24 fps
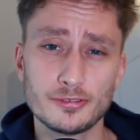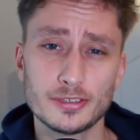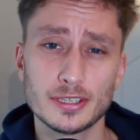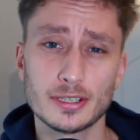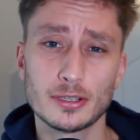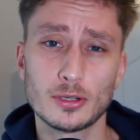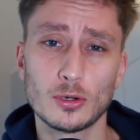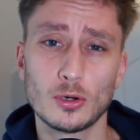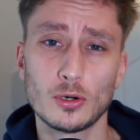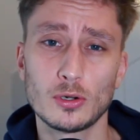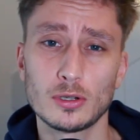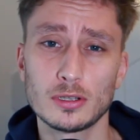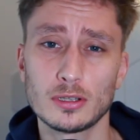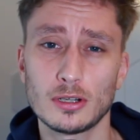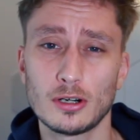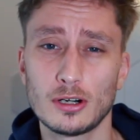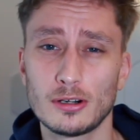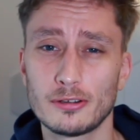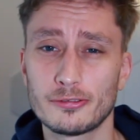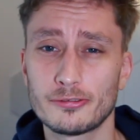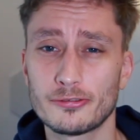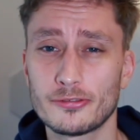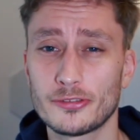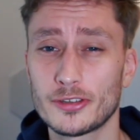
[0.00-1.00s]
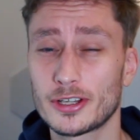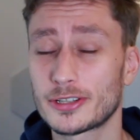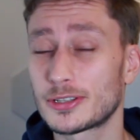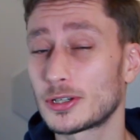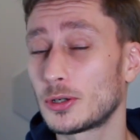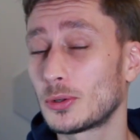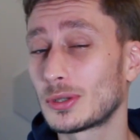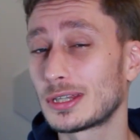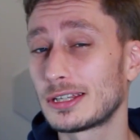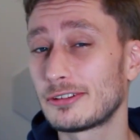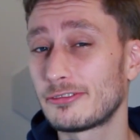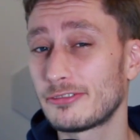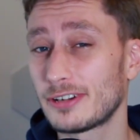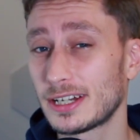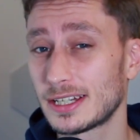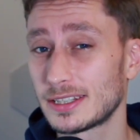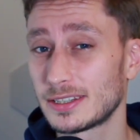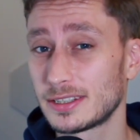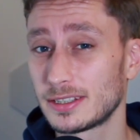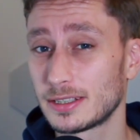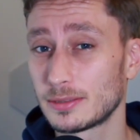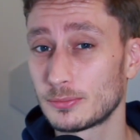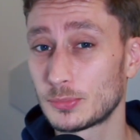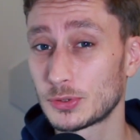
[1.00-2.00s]
the goal of not only
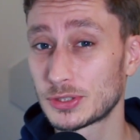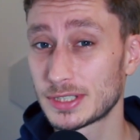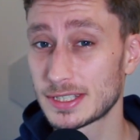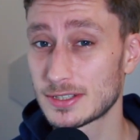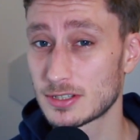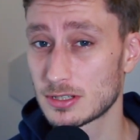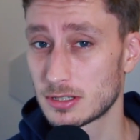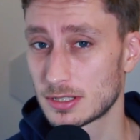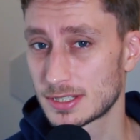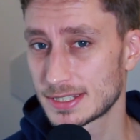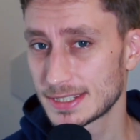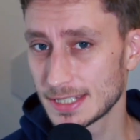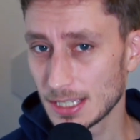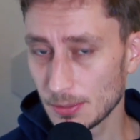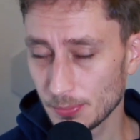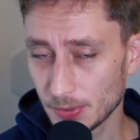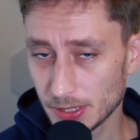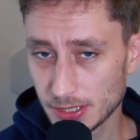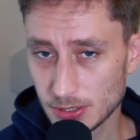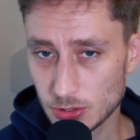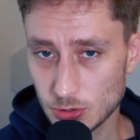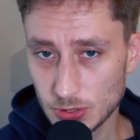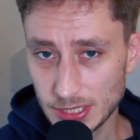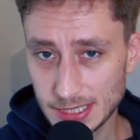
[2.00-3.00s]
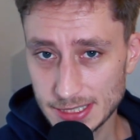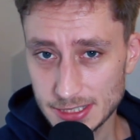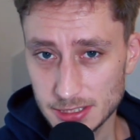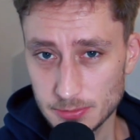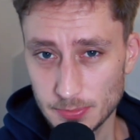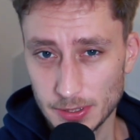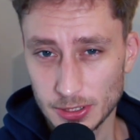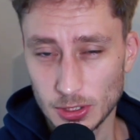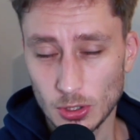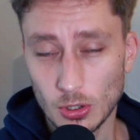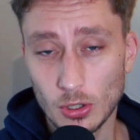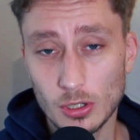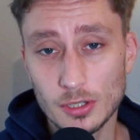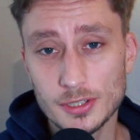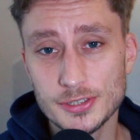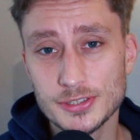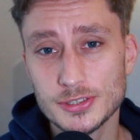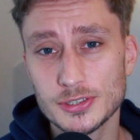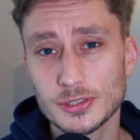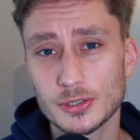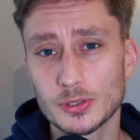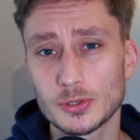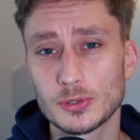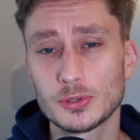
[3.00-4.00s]
finding potential sub-interests, but
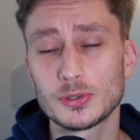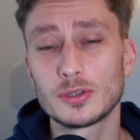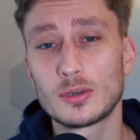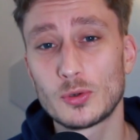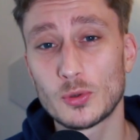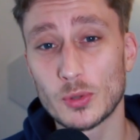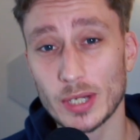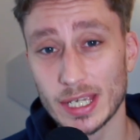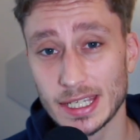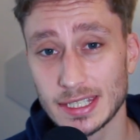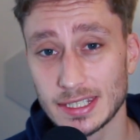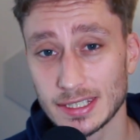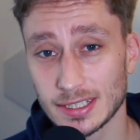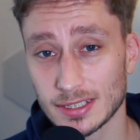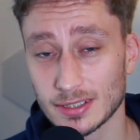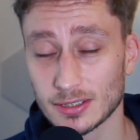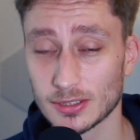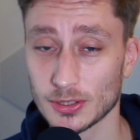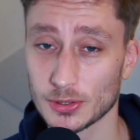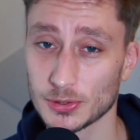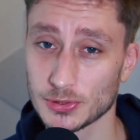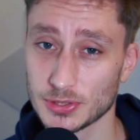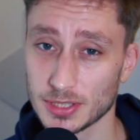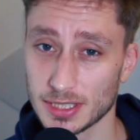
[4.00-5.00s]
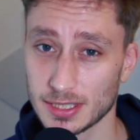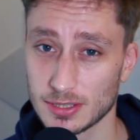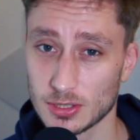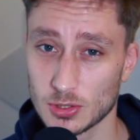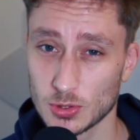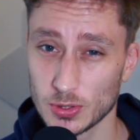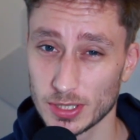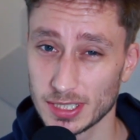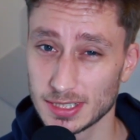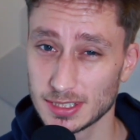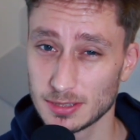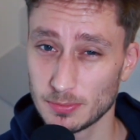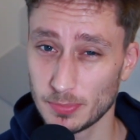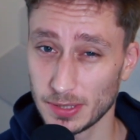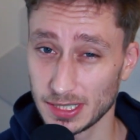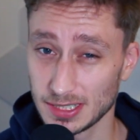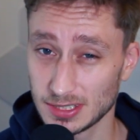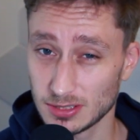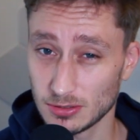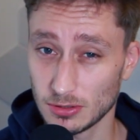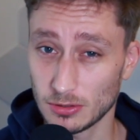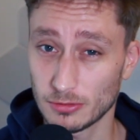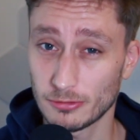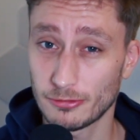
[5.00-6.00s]
also rating those interests
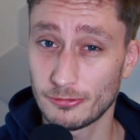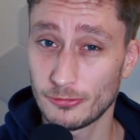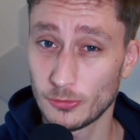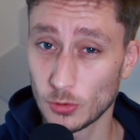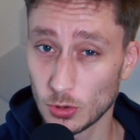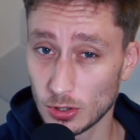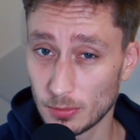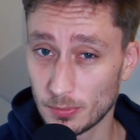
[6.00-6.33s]
based on 4